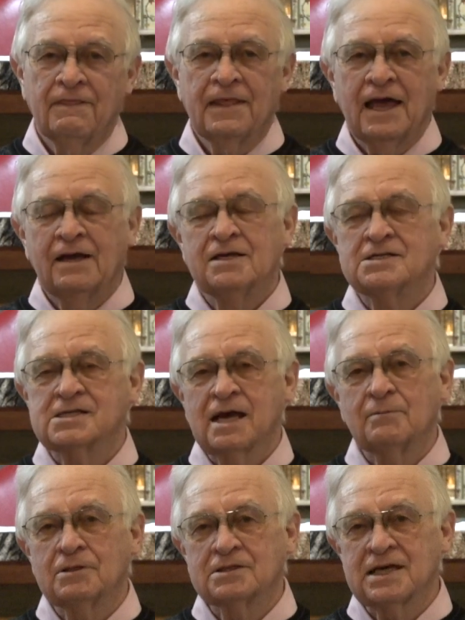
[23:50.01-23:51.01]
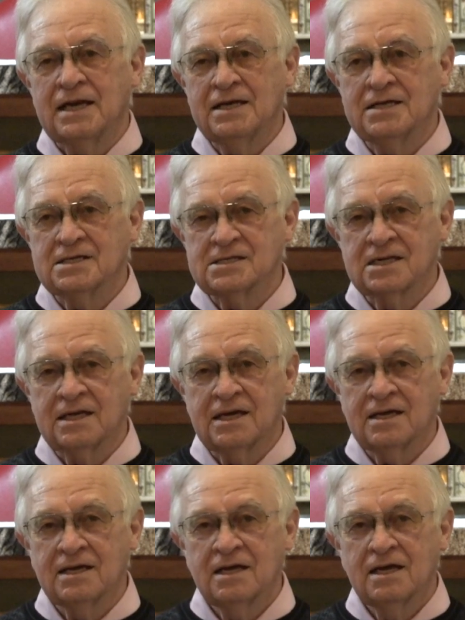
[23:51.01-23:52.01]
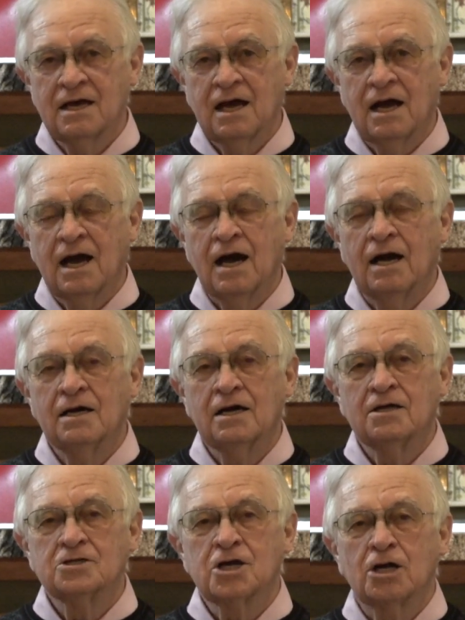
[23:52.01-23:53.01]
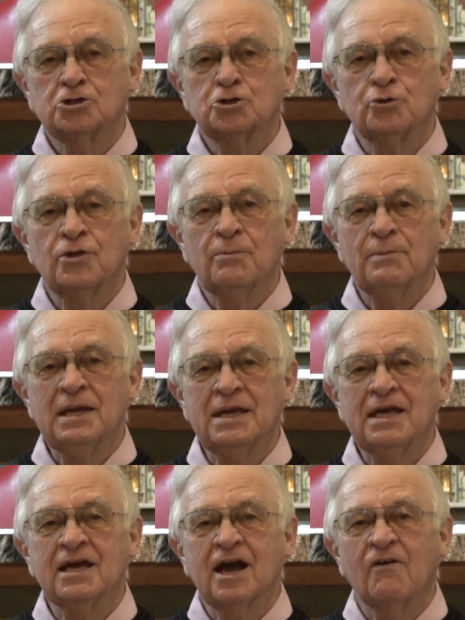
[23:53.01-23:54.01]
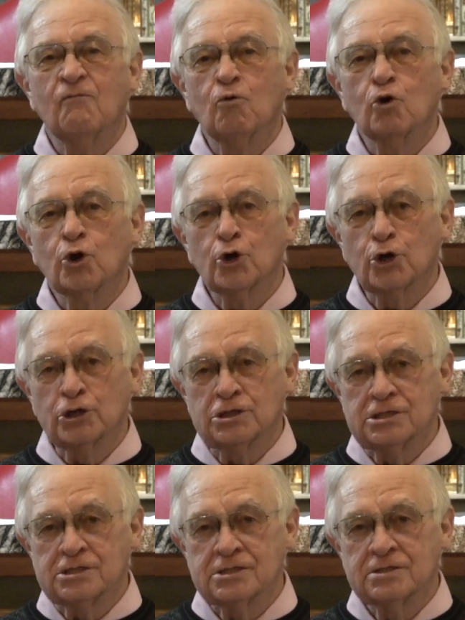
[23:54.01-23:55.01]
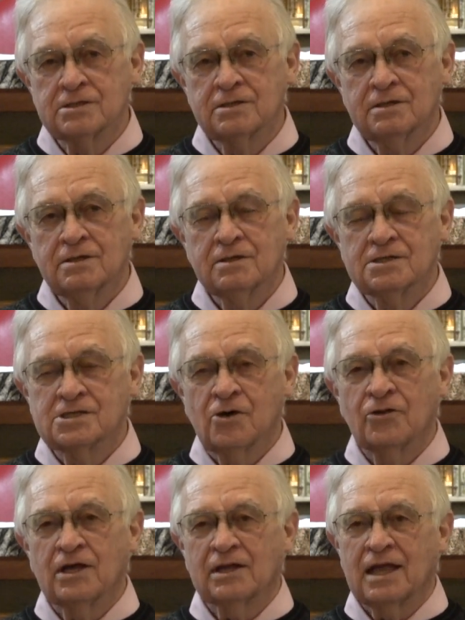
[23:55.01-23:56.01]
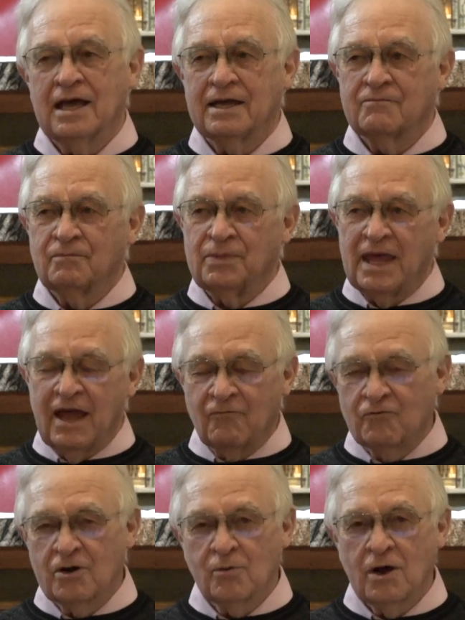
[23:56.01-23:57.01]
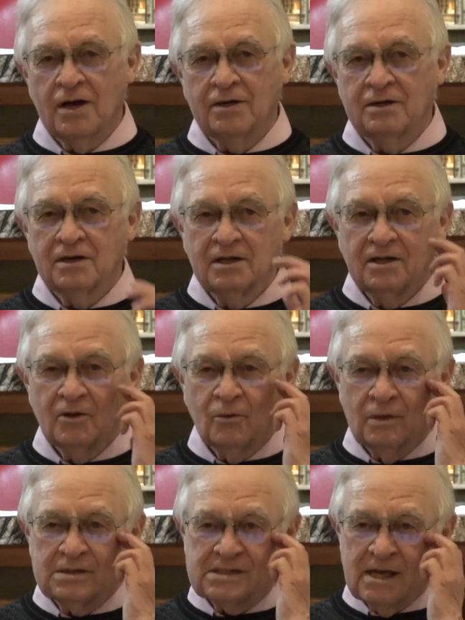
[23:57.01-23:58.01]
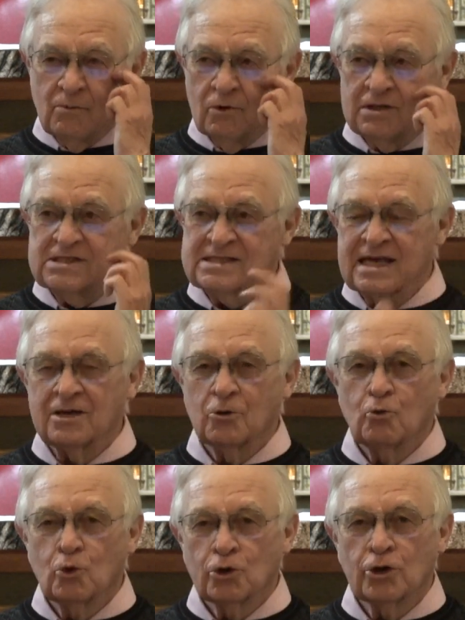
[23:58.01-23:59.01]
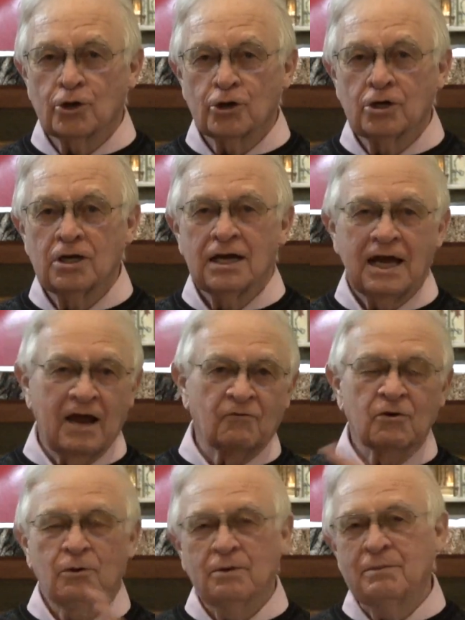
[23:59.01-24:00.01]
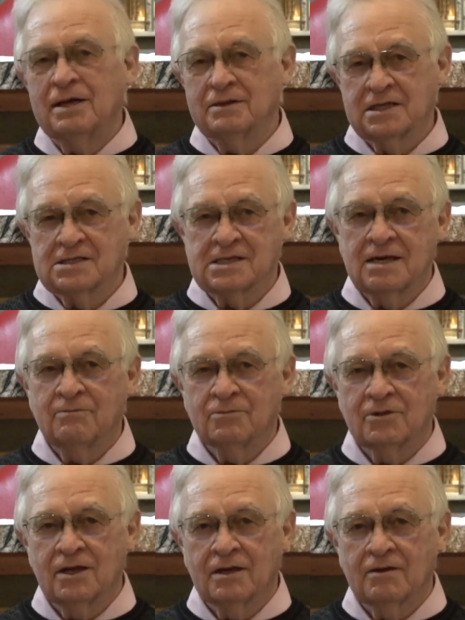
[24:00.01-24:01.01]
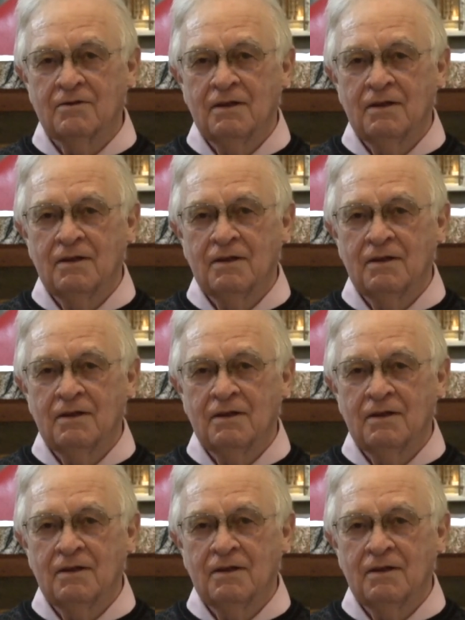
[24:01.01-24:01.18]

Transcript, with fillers: and it simultaneously uh, taught you the meaning of words. So that, like everyone, when someone said a word, everyone meant the same thing.